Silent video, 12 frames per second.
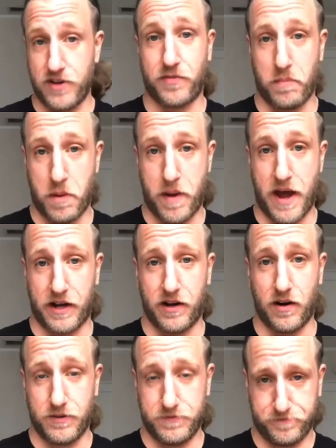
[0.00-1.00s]
from the
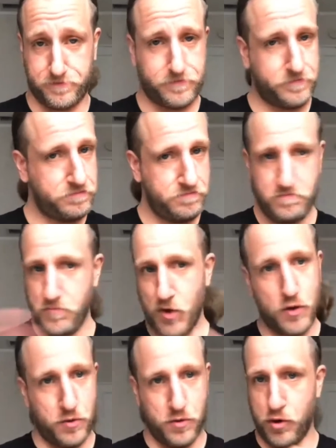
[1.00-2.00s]
backyard
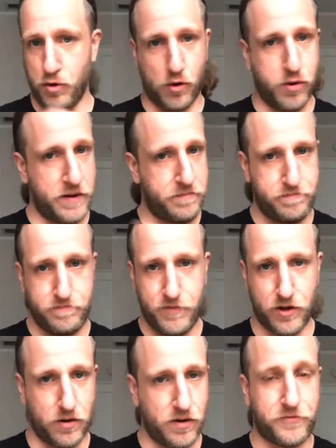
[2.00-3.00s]
who quit,
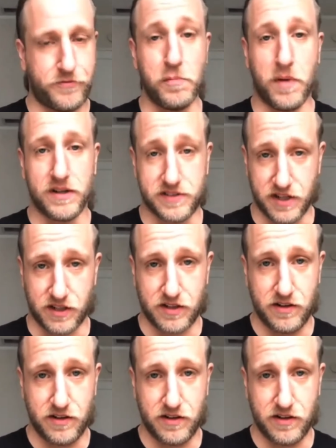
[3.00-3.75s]
a few months in.